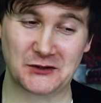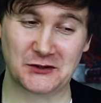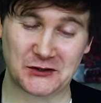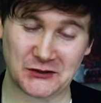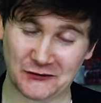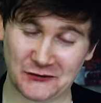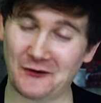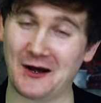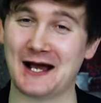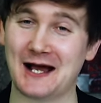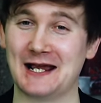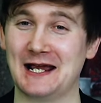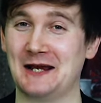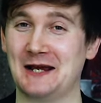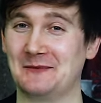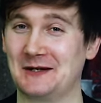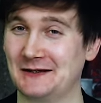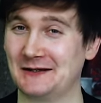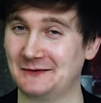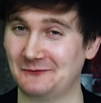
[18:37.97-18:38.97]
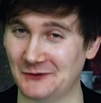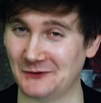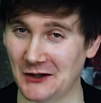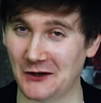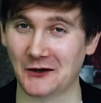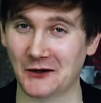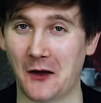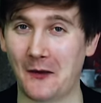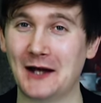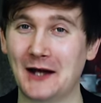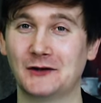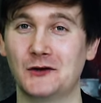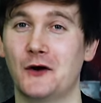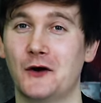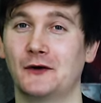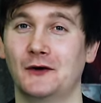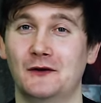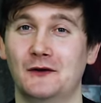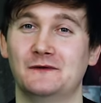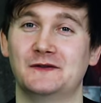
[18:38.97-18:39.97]
trying, because we all know that
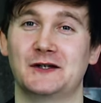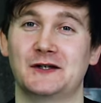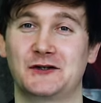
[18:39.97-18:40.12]
God loves a